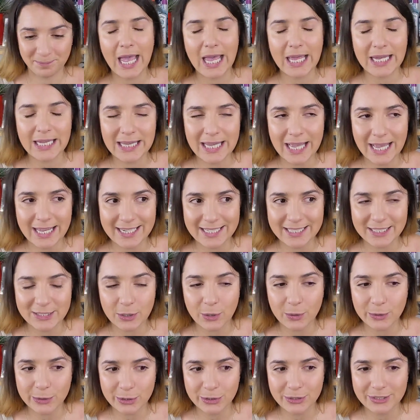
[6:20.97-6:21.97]
And that is
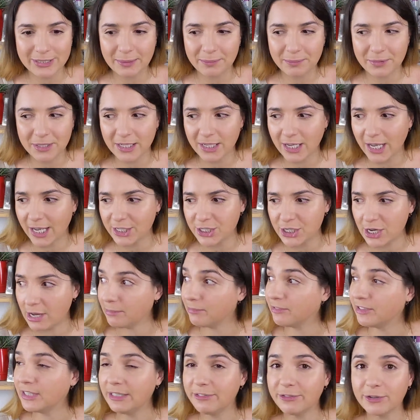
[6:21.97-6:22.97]
also something I
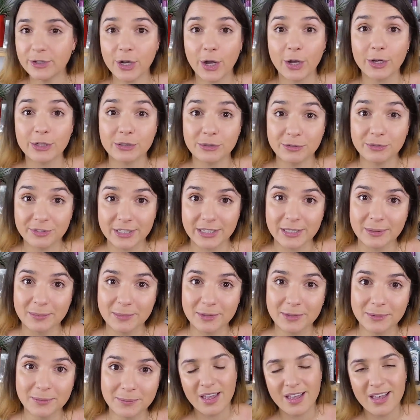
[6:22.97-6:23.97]
shamefully forgot to film.